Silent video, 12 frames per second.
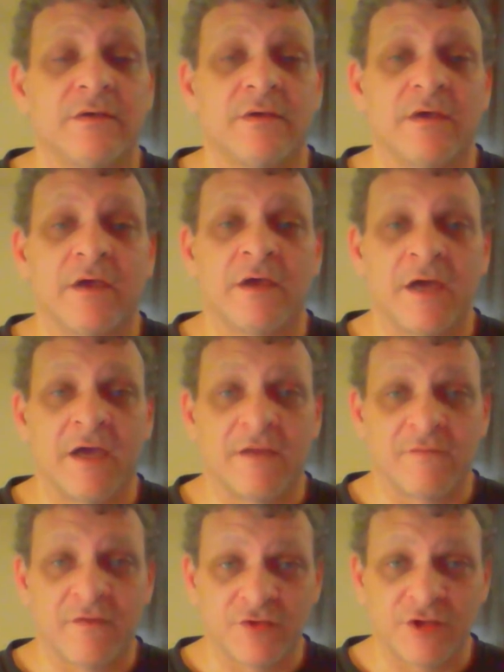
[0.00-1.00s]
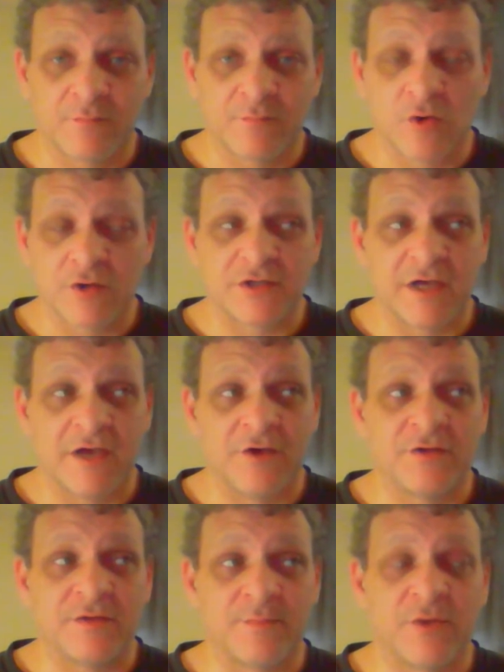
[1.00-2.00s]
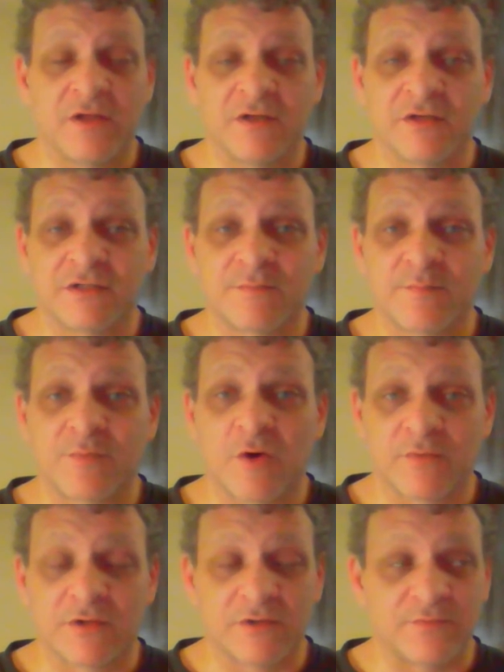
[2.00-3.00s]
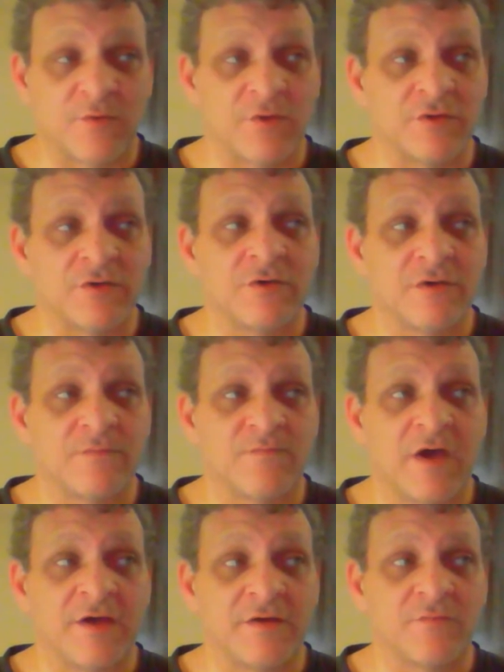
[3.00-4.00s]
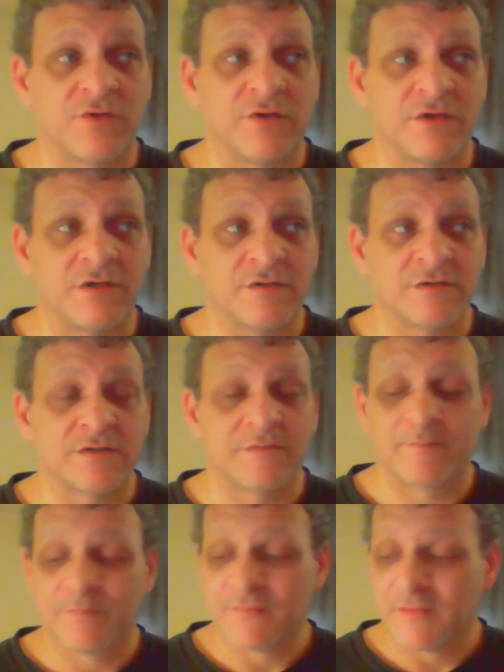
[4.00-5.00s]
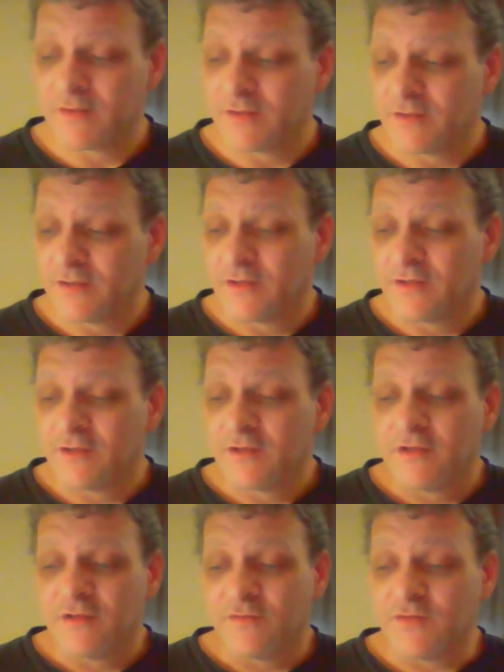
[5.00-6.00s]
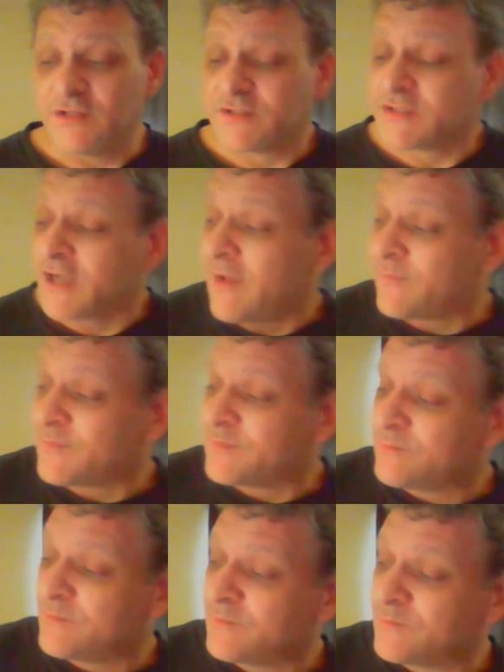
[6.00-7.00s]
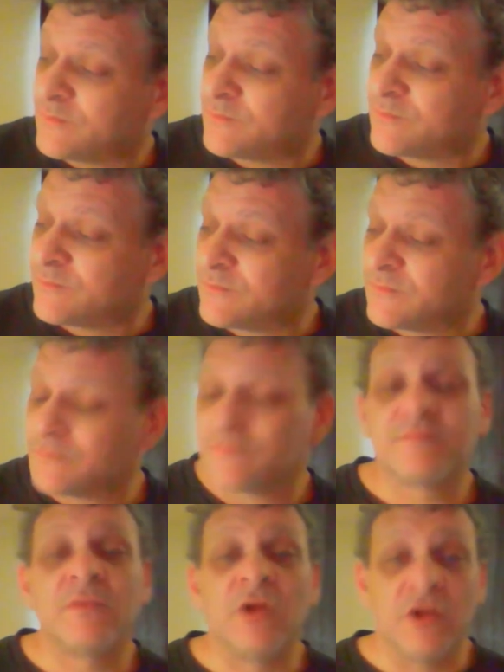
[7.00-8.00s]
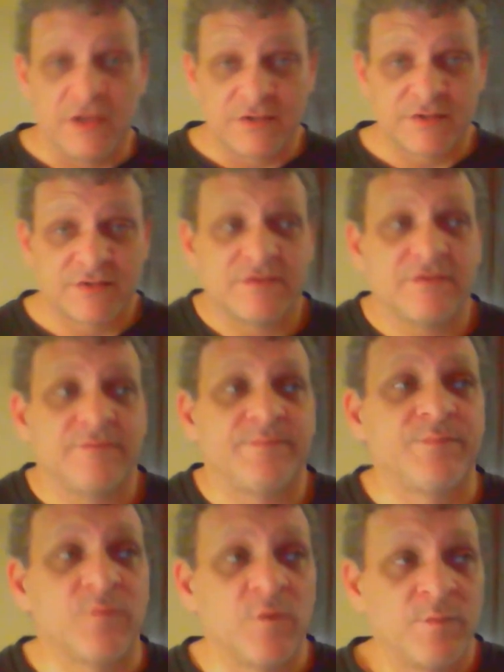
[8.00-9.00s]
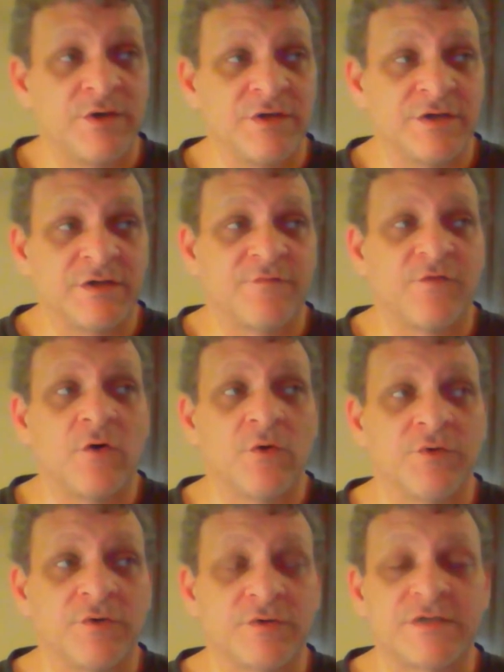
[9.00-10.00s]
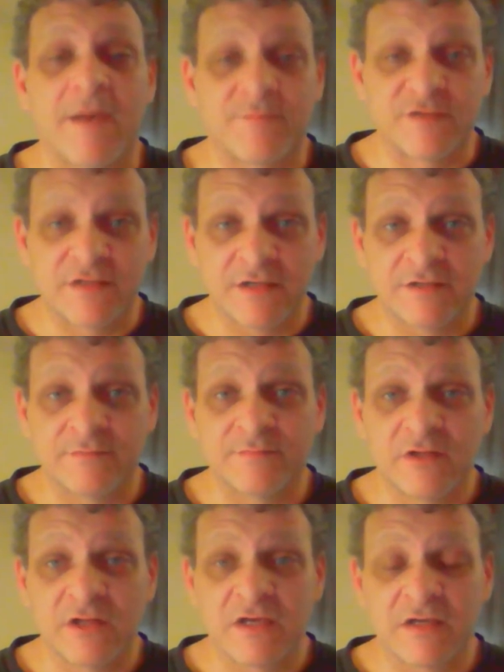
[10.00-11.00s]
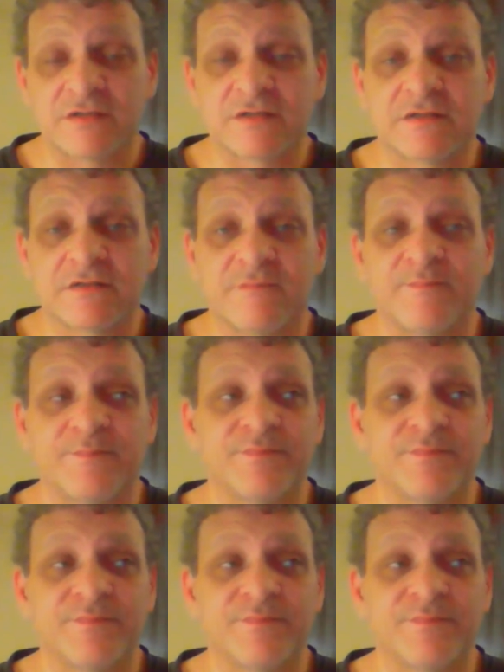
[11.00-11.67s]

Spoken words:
and I have everything broken down in the playlist perfectly for you. You can find it with ease. These top lists will be in the folder top 10 lists,